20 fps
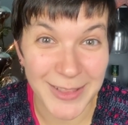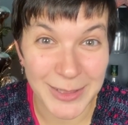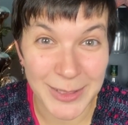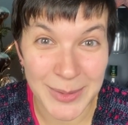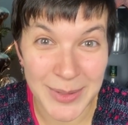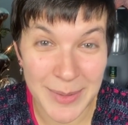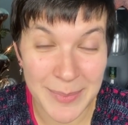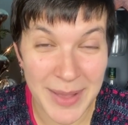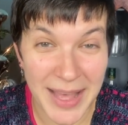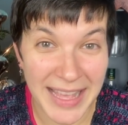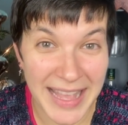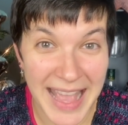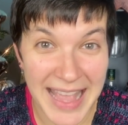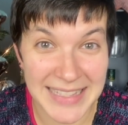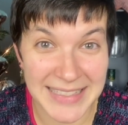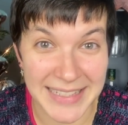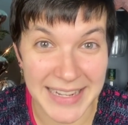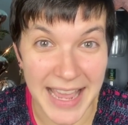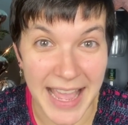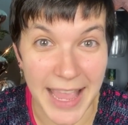Luna
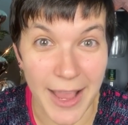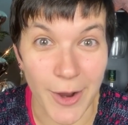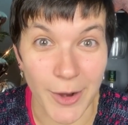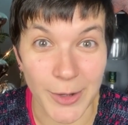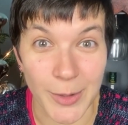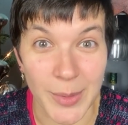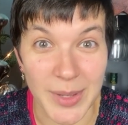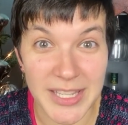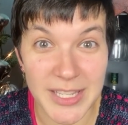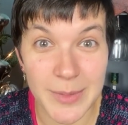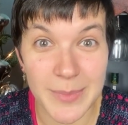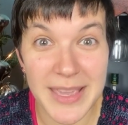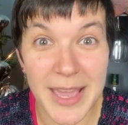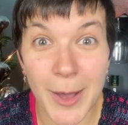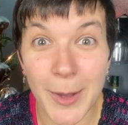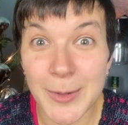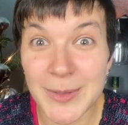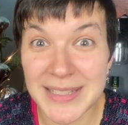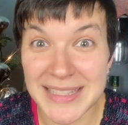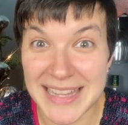podcast and I are going to be
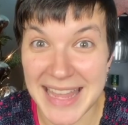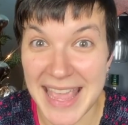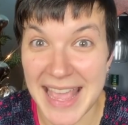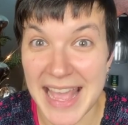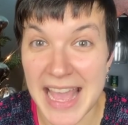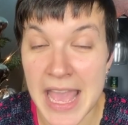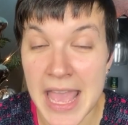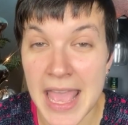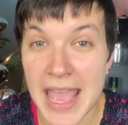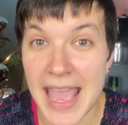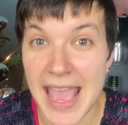hosting